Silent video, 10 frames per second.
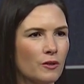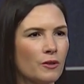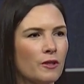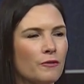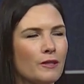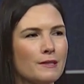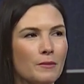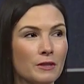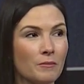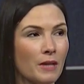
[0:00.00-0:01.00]
Or, for
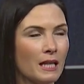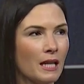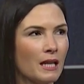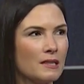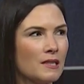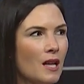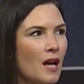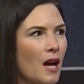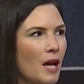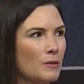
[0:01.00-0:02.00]
example, in my case,
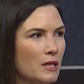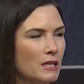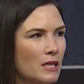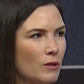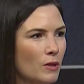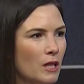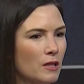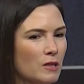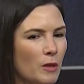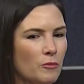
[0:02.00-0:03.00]
I was 18 when I
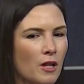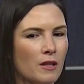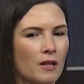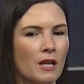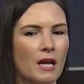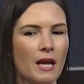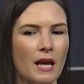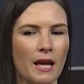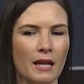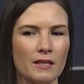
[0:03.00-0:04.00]
lost my brother,
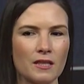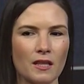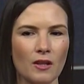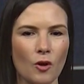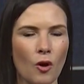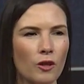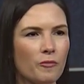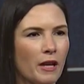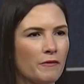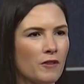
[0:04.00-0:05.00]
and all of
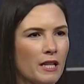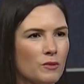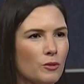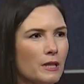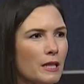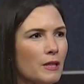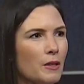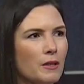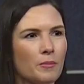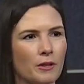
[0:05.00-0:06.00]
my friends were like
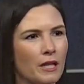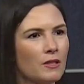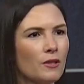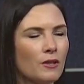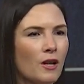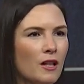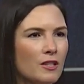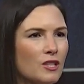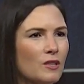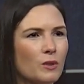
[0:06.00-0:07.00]
applying to go to
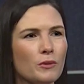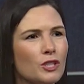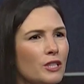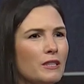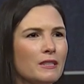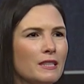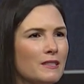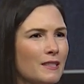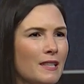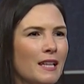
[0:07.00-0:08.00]
colleges, and we were
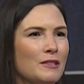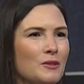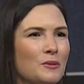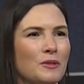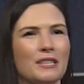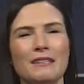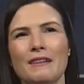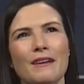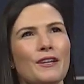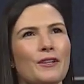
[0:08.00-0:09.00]
cheerleaders in high school, and
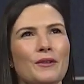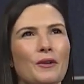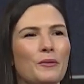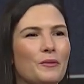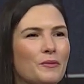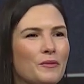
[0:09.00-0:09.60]
you know,